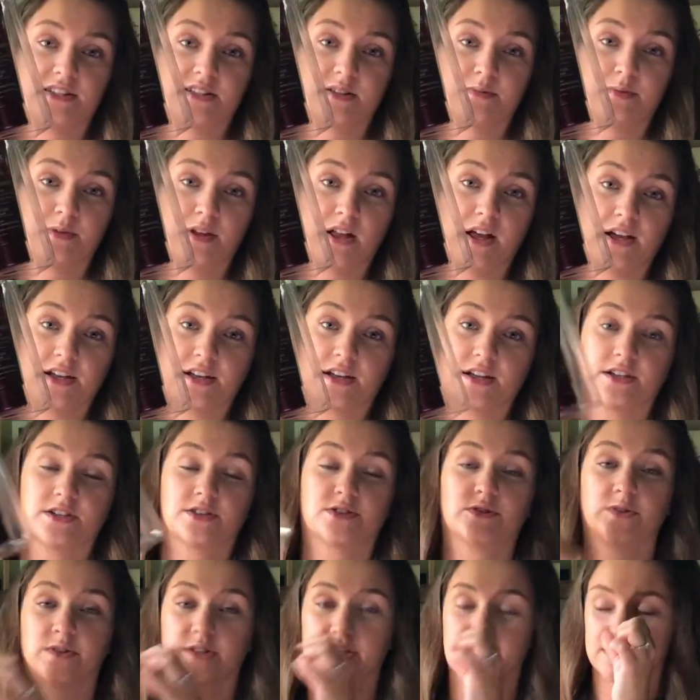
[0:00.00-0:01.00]
is applied
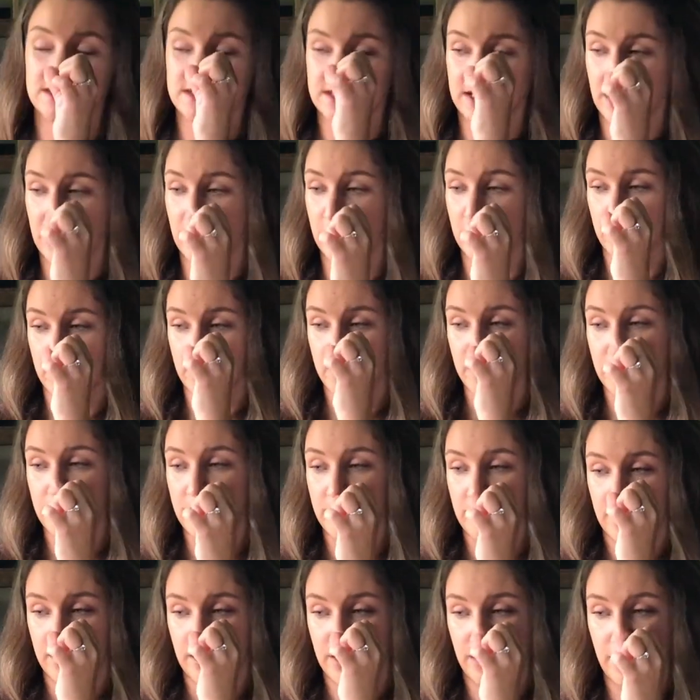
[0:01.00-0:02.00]
to the scalp.
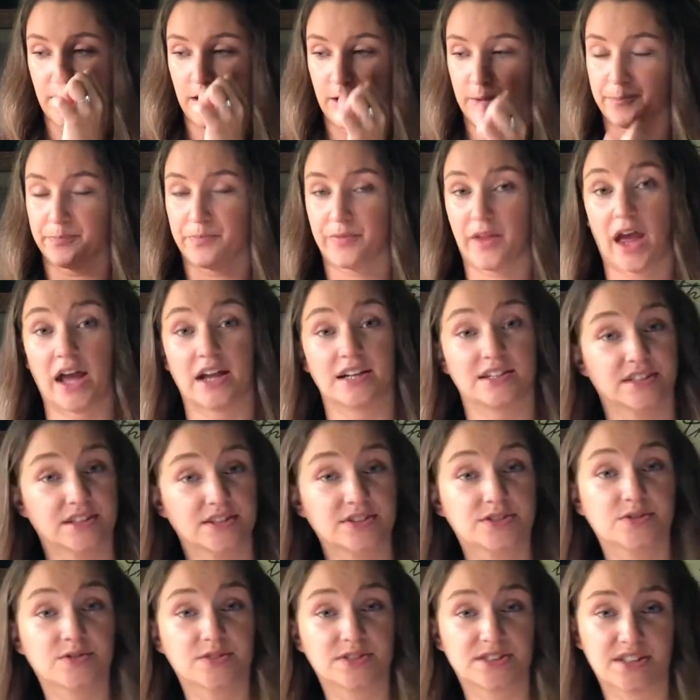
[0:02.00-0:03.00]
I
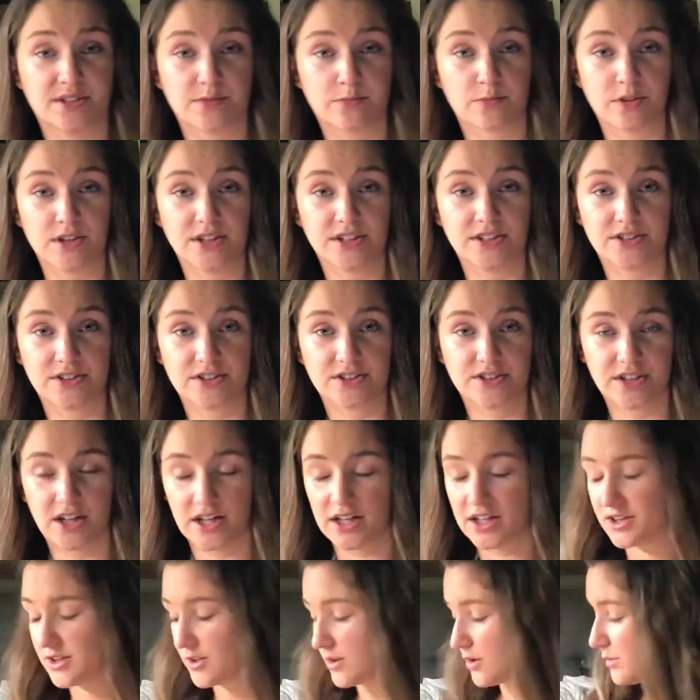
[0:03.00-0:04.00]
did do some research
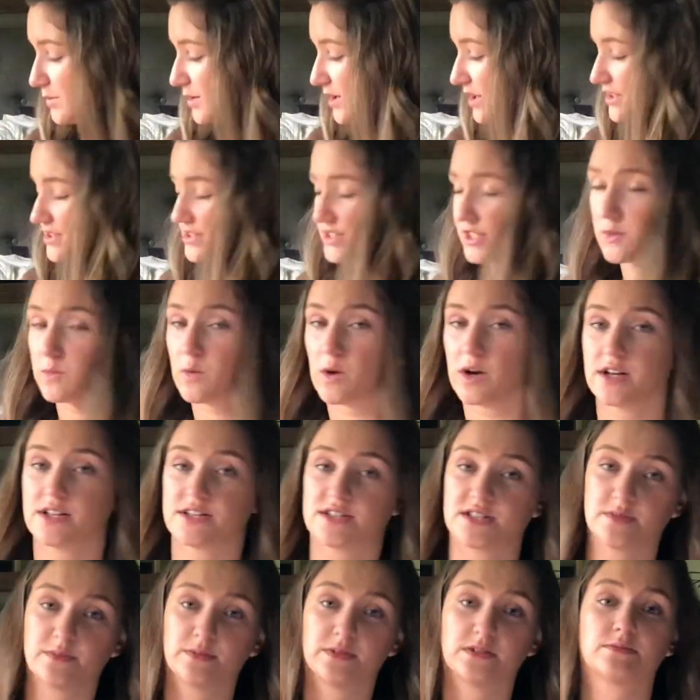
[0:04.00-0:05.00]
on it though, because I
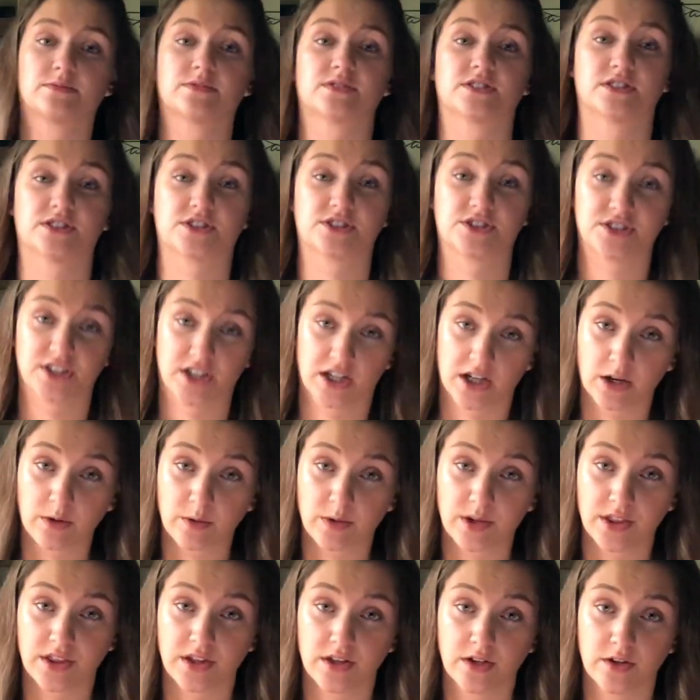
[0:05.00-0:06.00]
wanted to be able to share
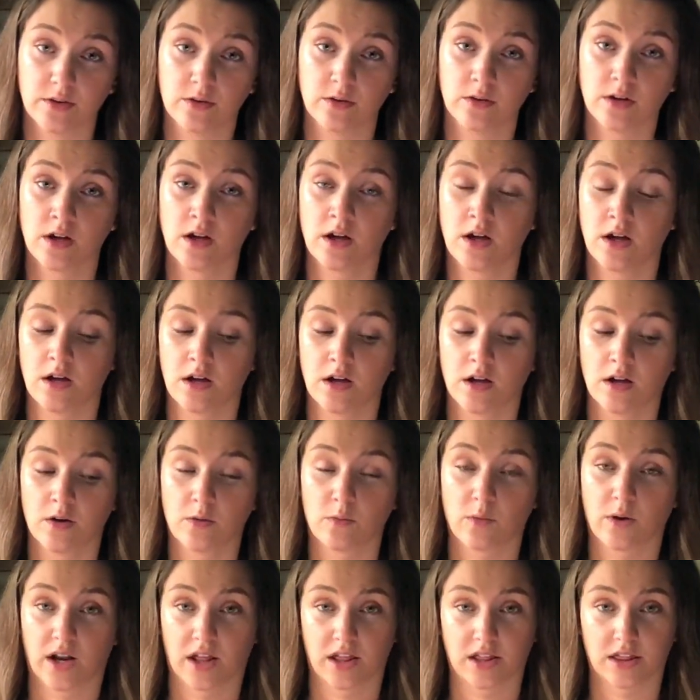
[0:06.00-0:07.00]
with you
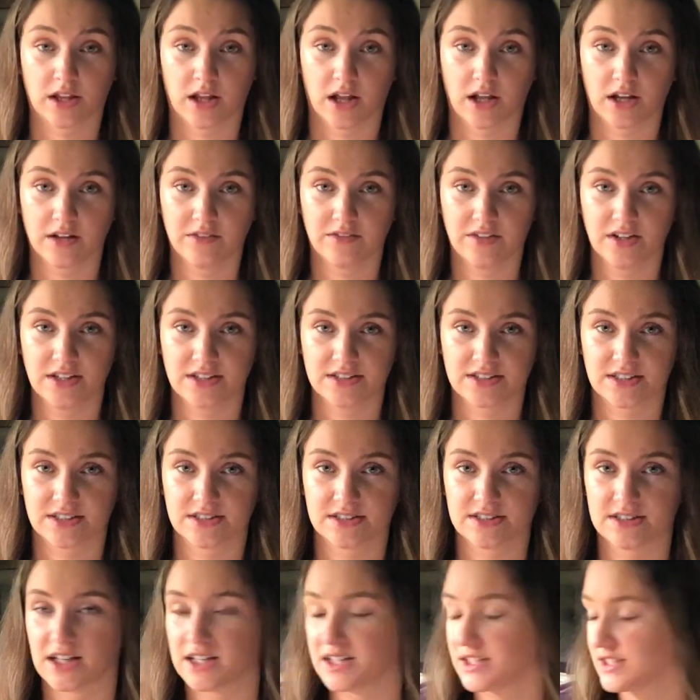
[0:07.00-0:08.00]
what I thought of it,
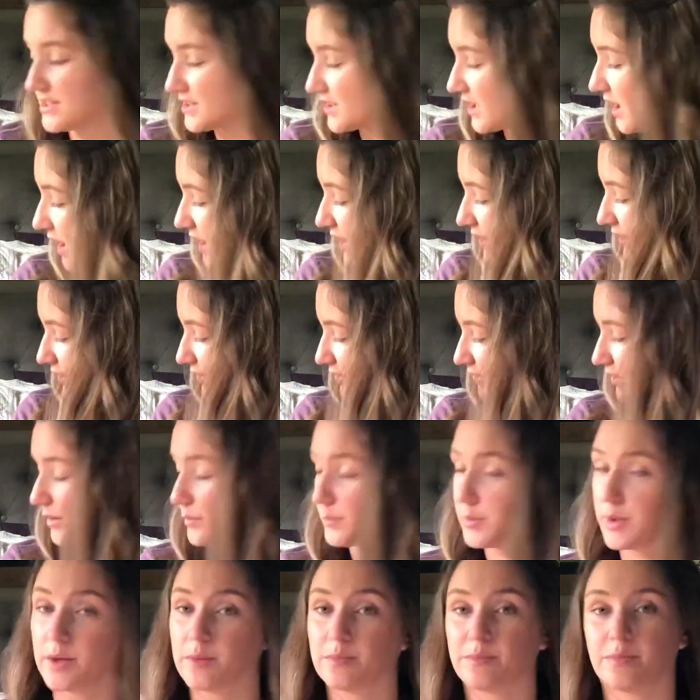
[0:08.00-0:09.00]
since that is kind of a
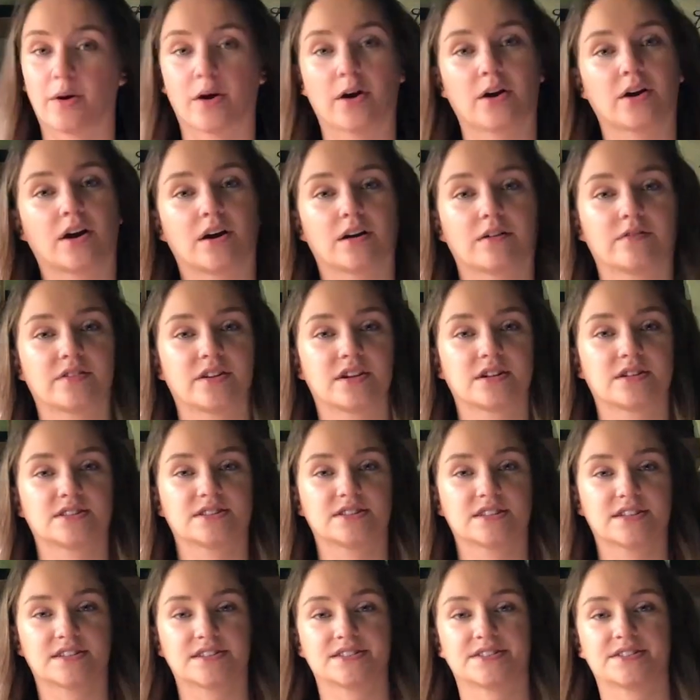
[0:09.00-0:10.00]
big part of their
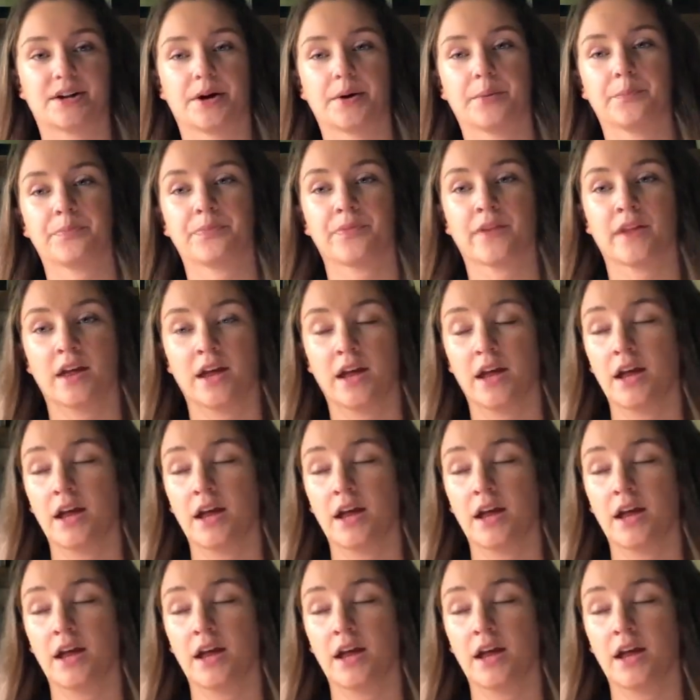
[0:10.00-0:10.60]
system.